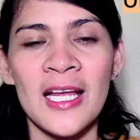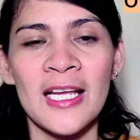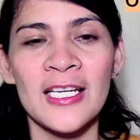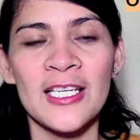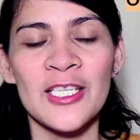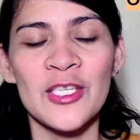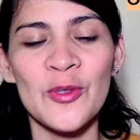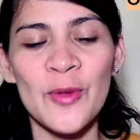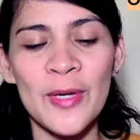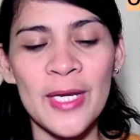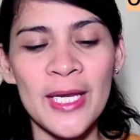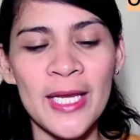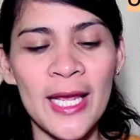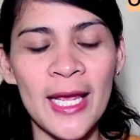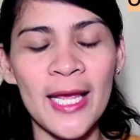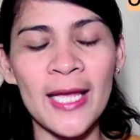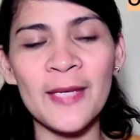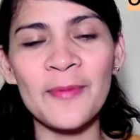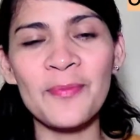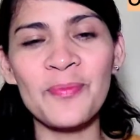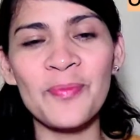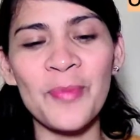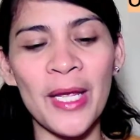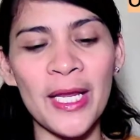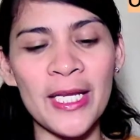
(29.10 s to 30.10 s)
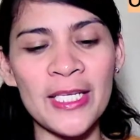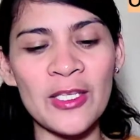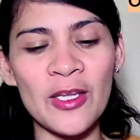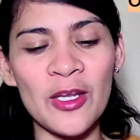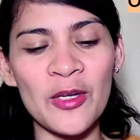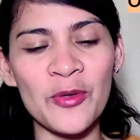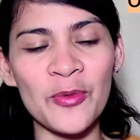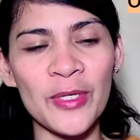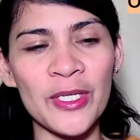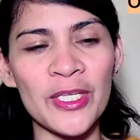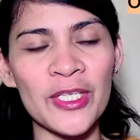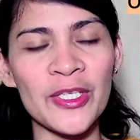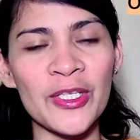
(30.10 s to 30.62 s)
So again, based
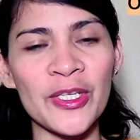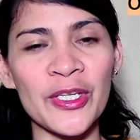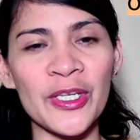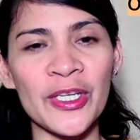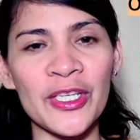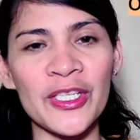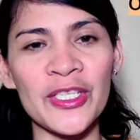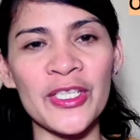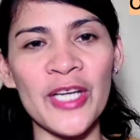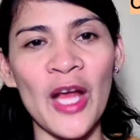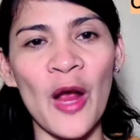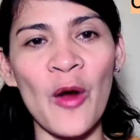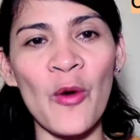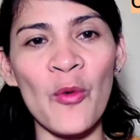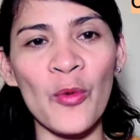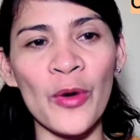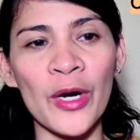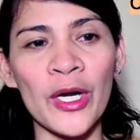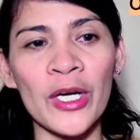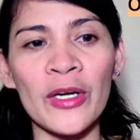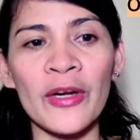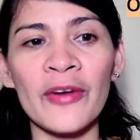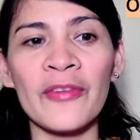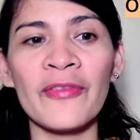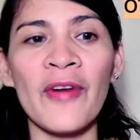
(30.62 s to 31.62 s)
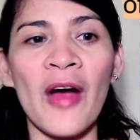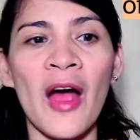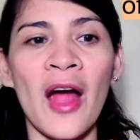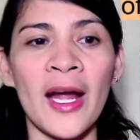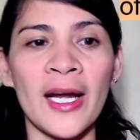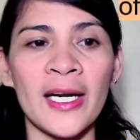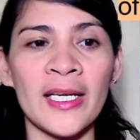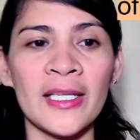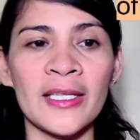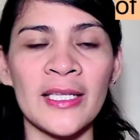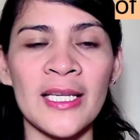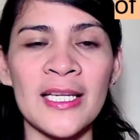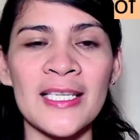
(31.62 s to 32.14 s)
on research, a work of
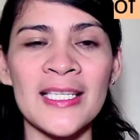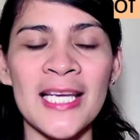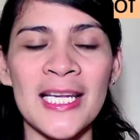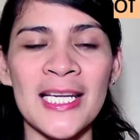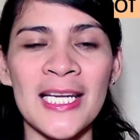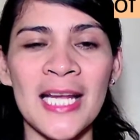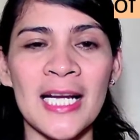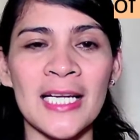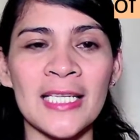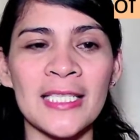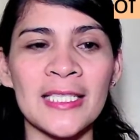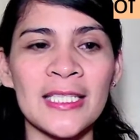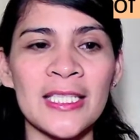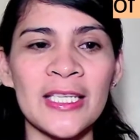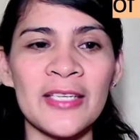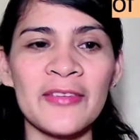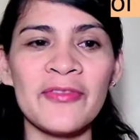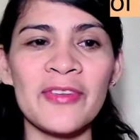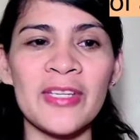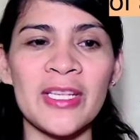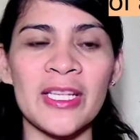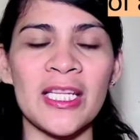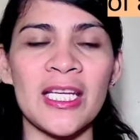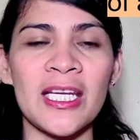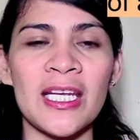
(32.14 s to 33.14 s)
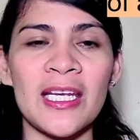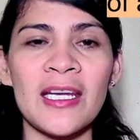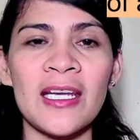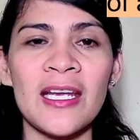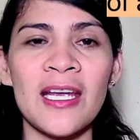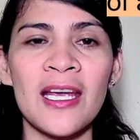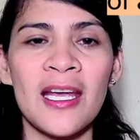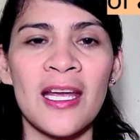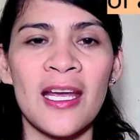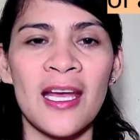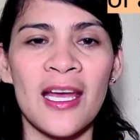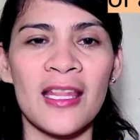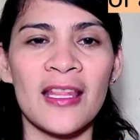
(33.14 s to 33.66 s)
art is an
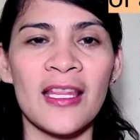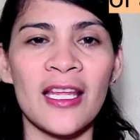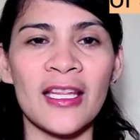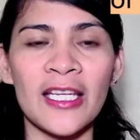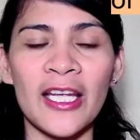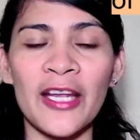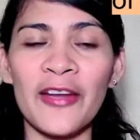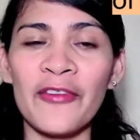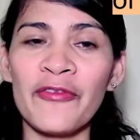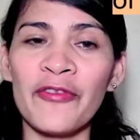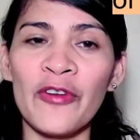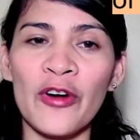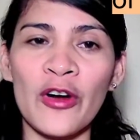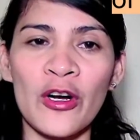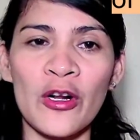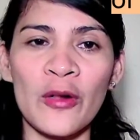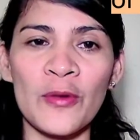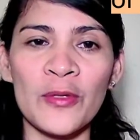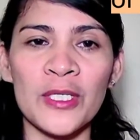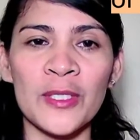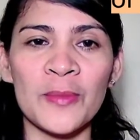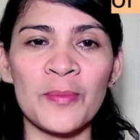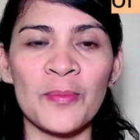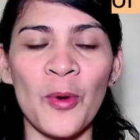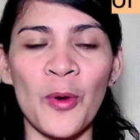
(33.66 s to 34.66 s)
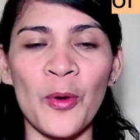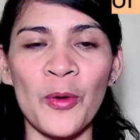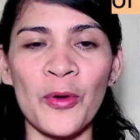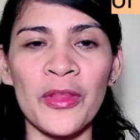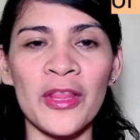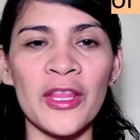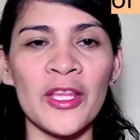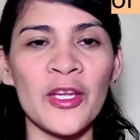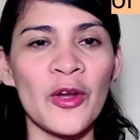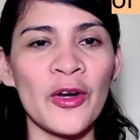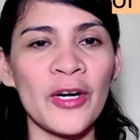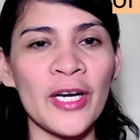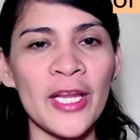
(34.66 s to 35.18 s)
activity that involves
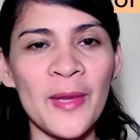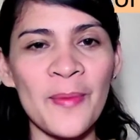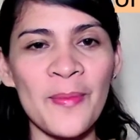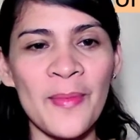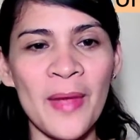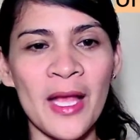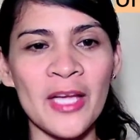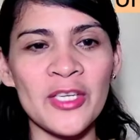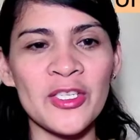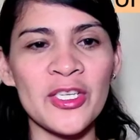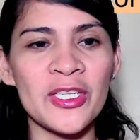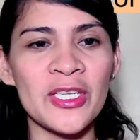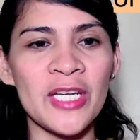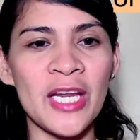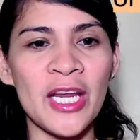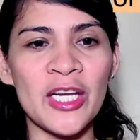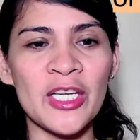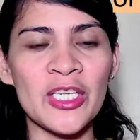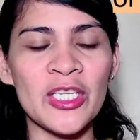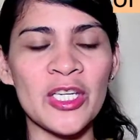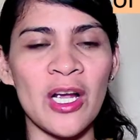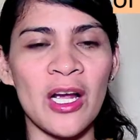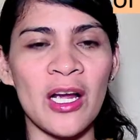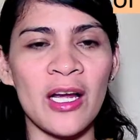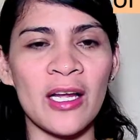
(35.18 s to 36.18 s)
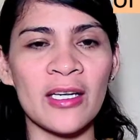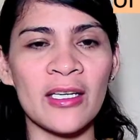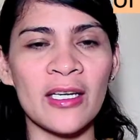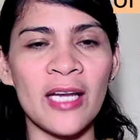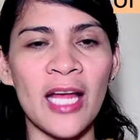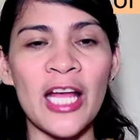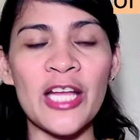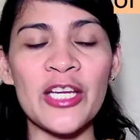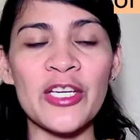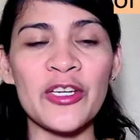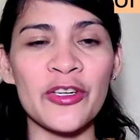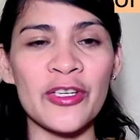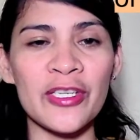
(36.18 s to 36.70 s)
both your imagination
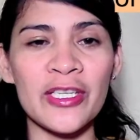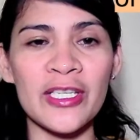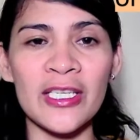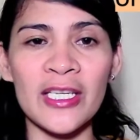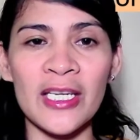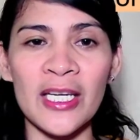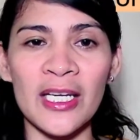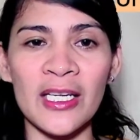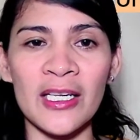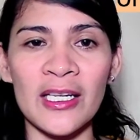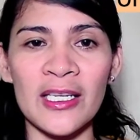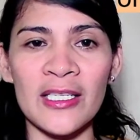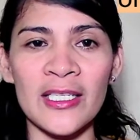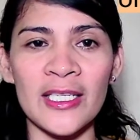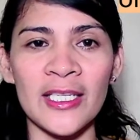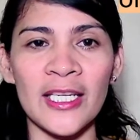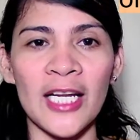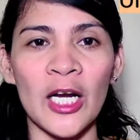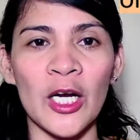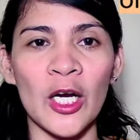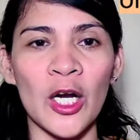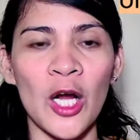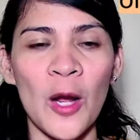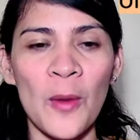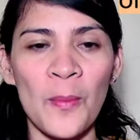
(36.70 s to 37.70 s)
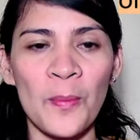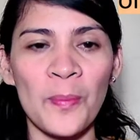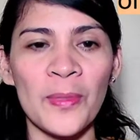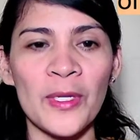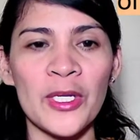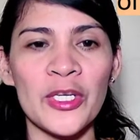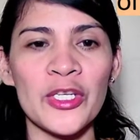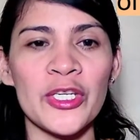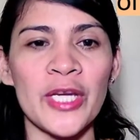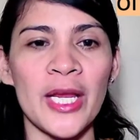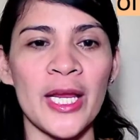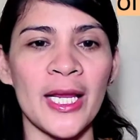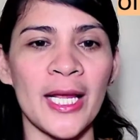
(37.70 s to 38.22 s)
and your skills in
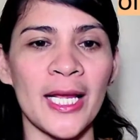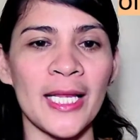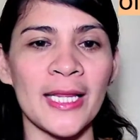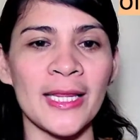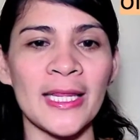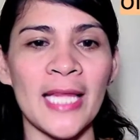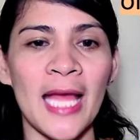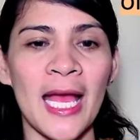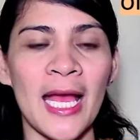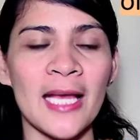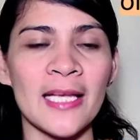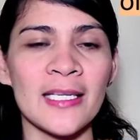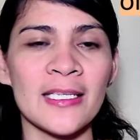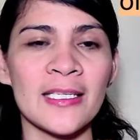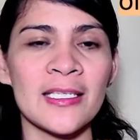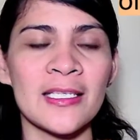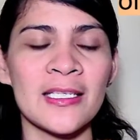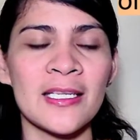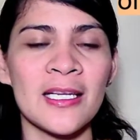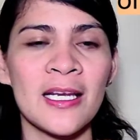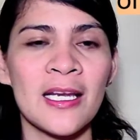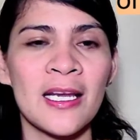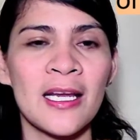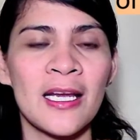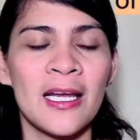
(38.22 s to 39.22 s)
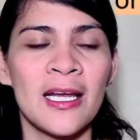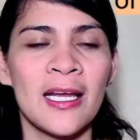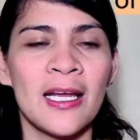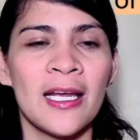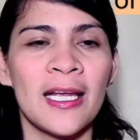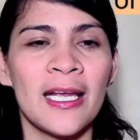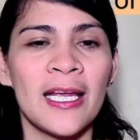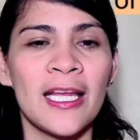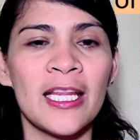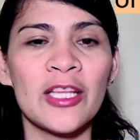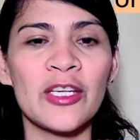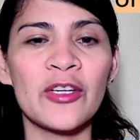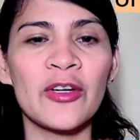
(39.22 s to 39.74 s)
accomplishing a task.
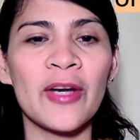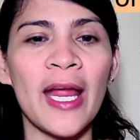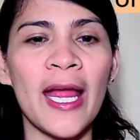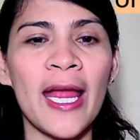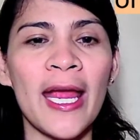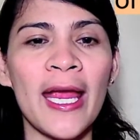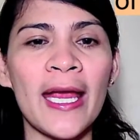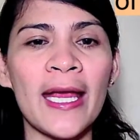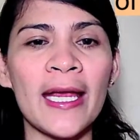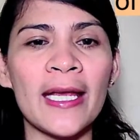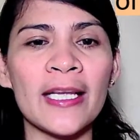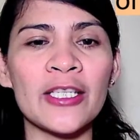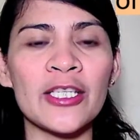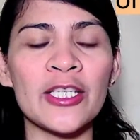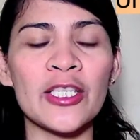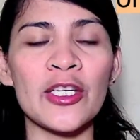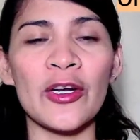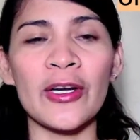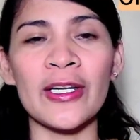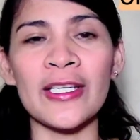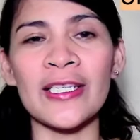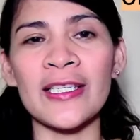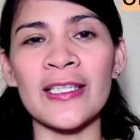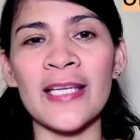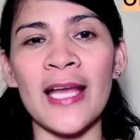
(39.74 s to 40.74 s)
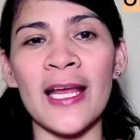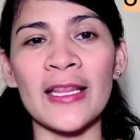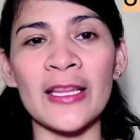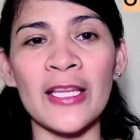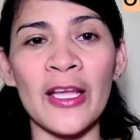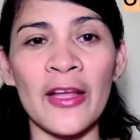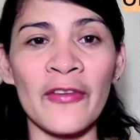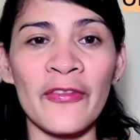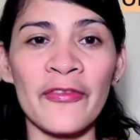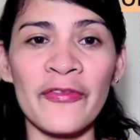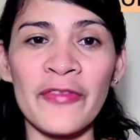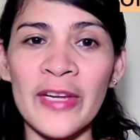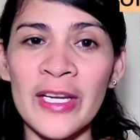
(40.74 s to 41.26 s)
It creates your
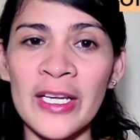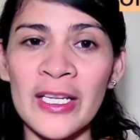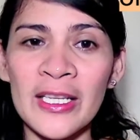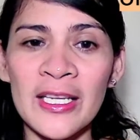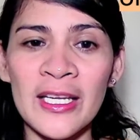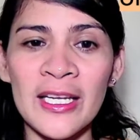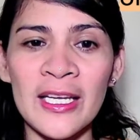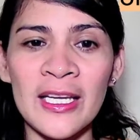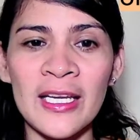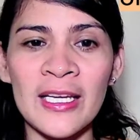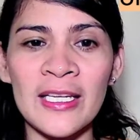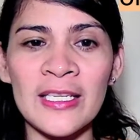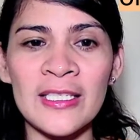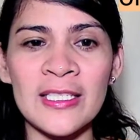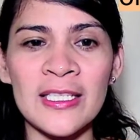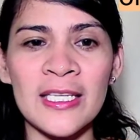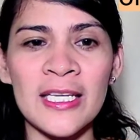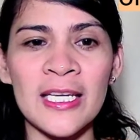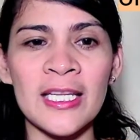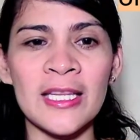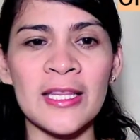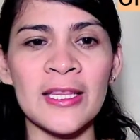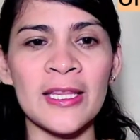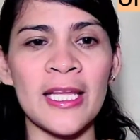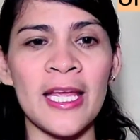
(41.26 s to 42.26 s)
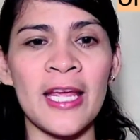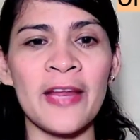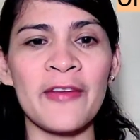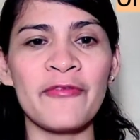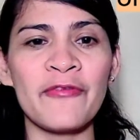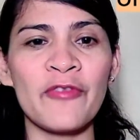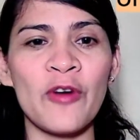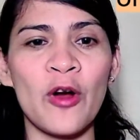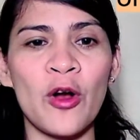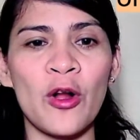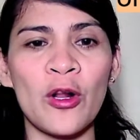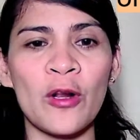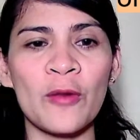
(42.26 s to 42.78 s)
aesthetic feelings, it
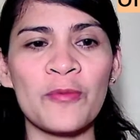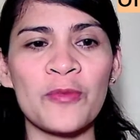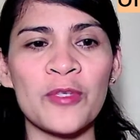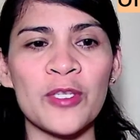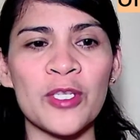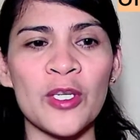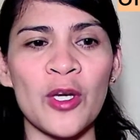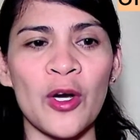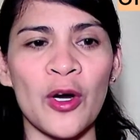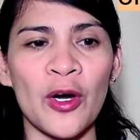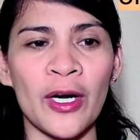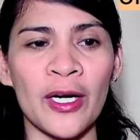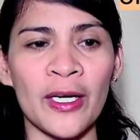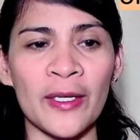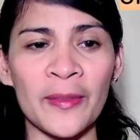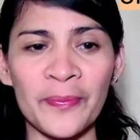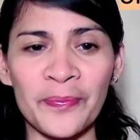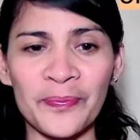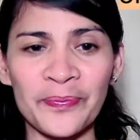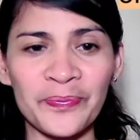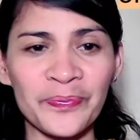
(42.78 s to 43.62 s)
involves your